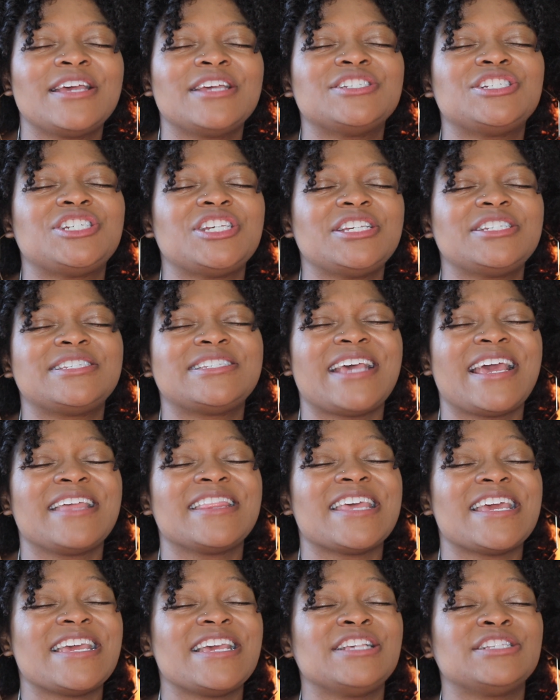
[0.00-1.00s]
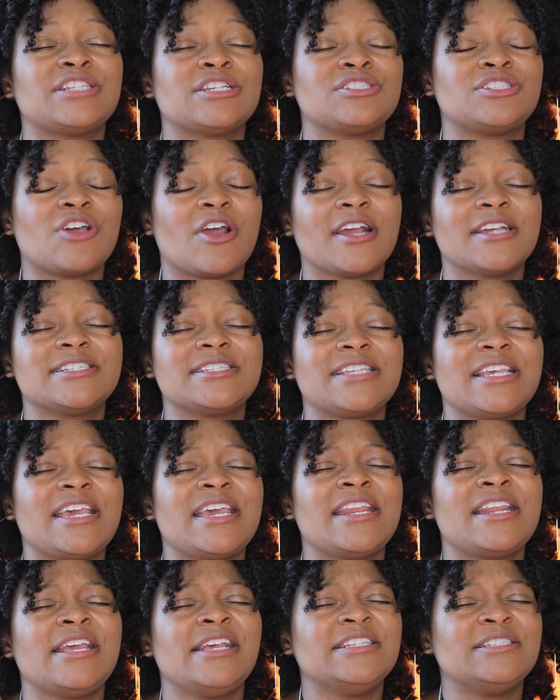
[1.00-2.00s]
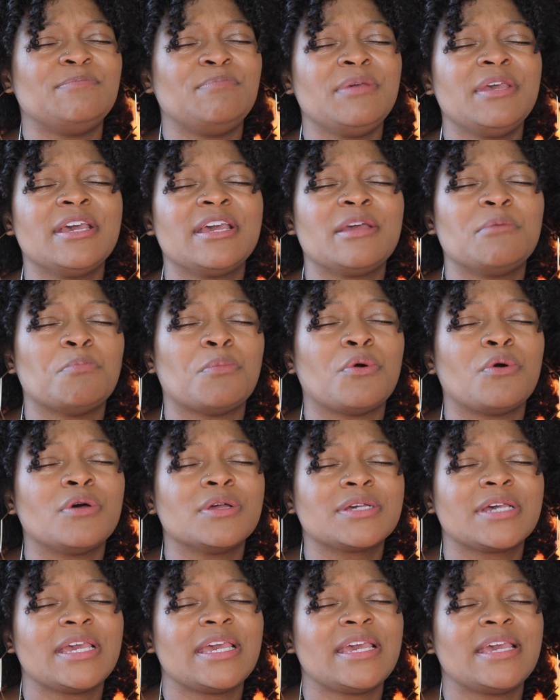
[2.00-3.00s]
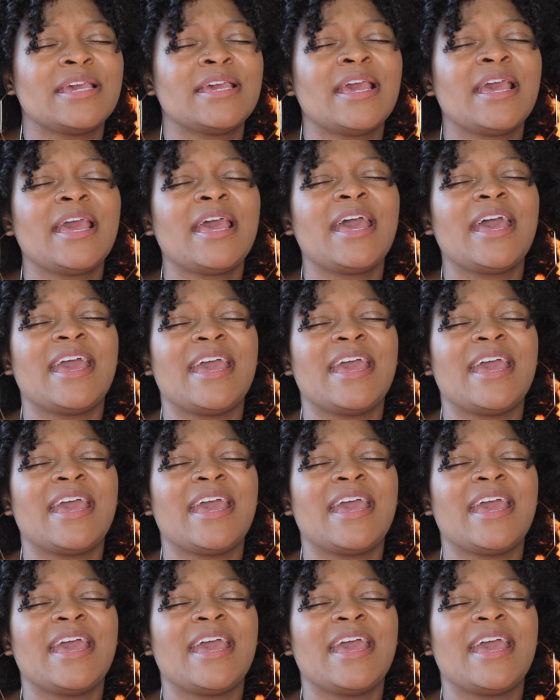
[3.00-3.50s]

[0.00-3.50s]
She's saying that he's dark-skinned, he's big and bulky,